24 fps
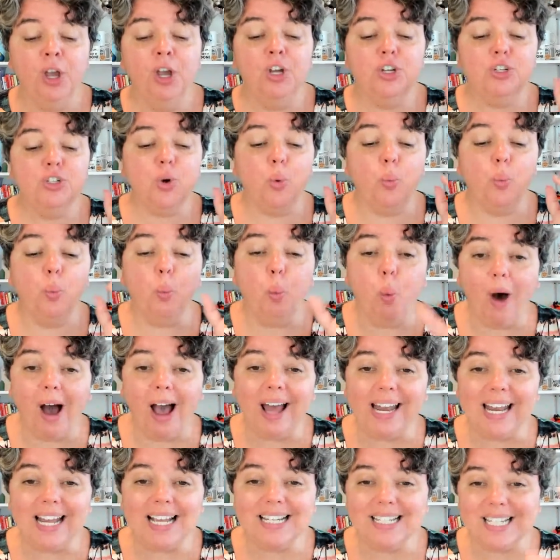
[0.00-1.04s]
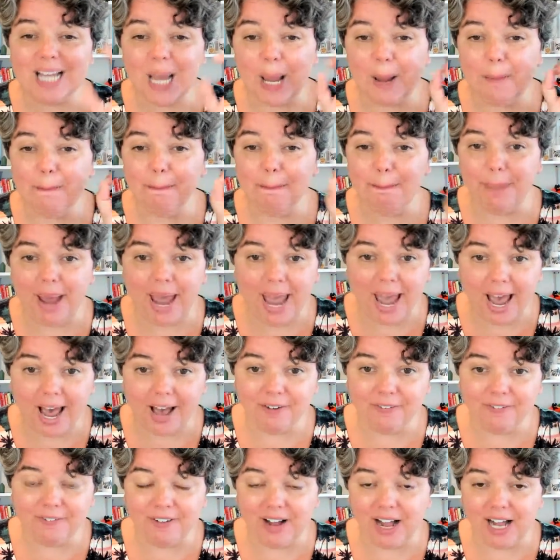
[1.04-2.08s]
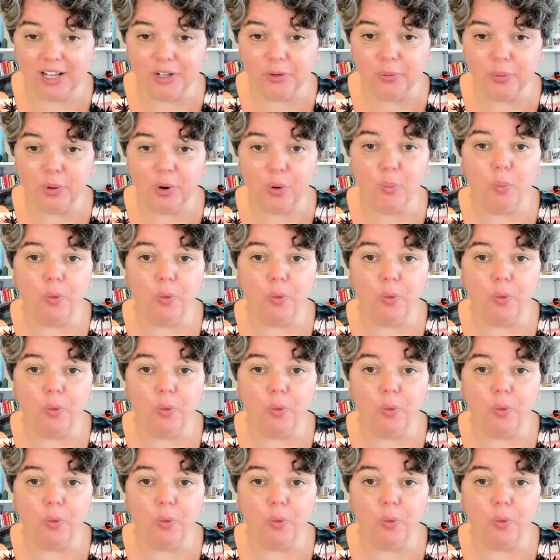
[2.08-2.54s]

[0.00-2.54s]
So what is a bad follower?